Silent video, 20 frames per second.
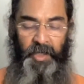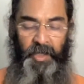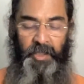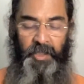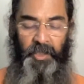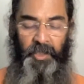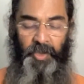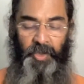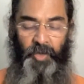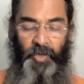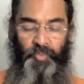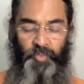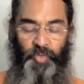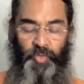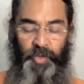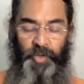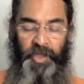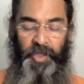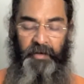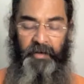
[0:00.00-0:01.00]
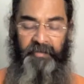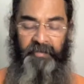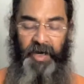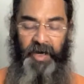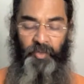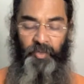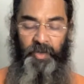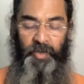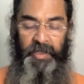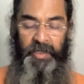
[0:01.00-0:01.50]
Yato bhuya
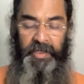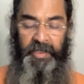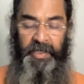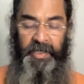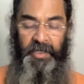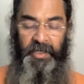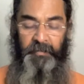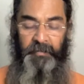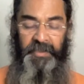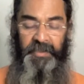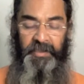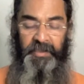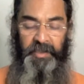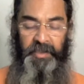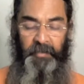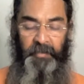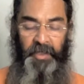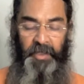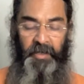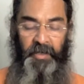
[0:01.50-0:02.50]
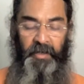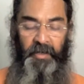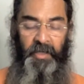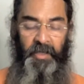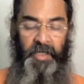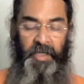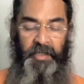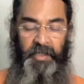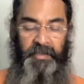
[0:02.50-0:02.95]
vahulyena patisamaha.